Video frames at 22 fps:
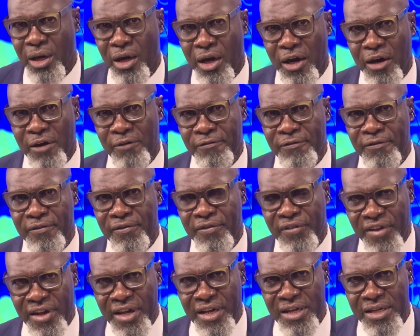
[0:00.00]
of
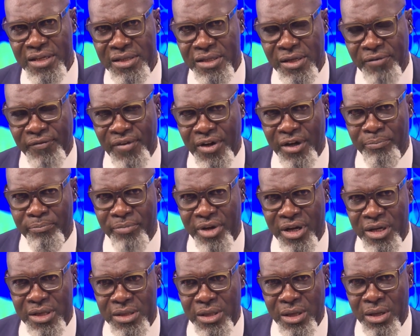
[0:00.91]
these
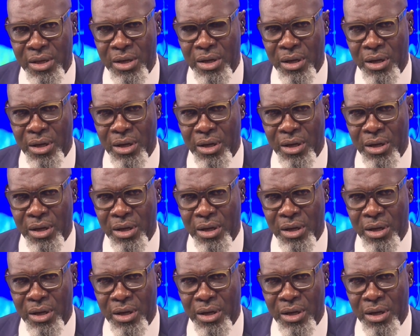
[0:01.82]
developments